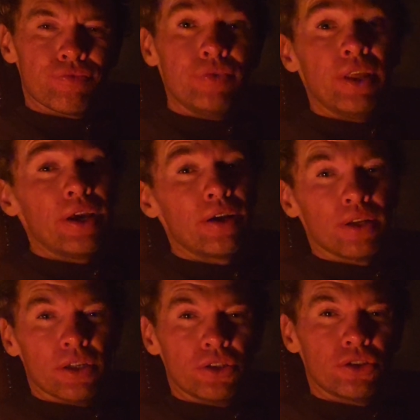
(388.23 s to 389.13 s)

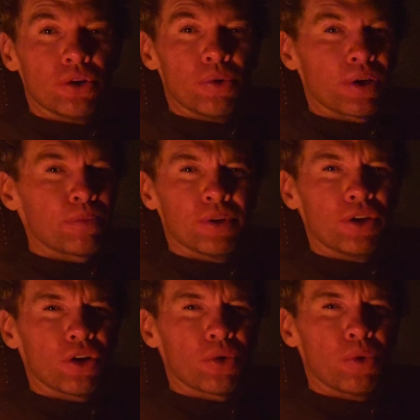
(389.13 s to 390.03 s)
Nearly stoic, but
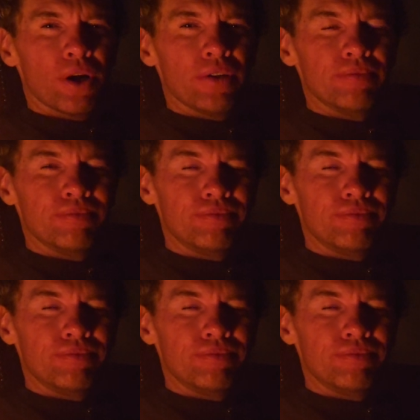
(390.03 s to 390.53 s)
not quite.